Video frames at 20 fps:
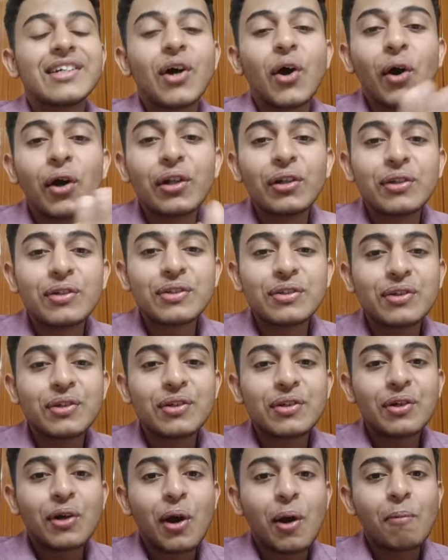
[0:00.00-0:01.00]
All those
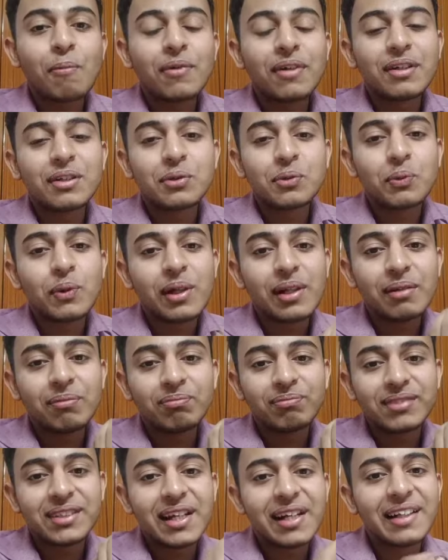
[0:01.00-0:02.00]
good comments will
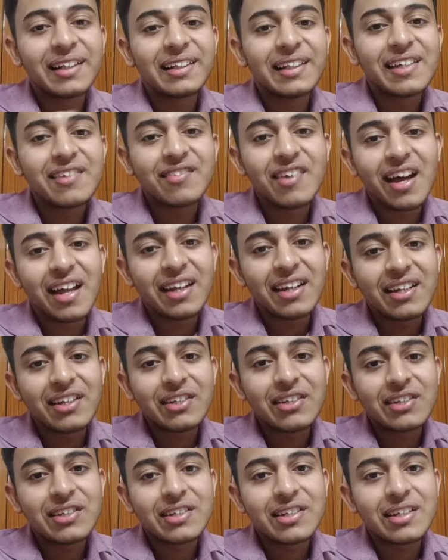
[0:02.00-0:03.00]
suddenly
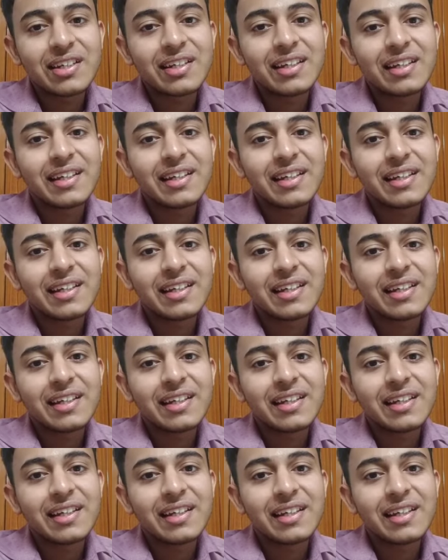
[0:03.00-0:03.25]
vanish.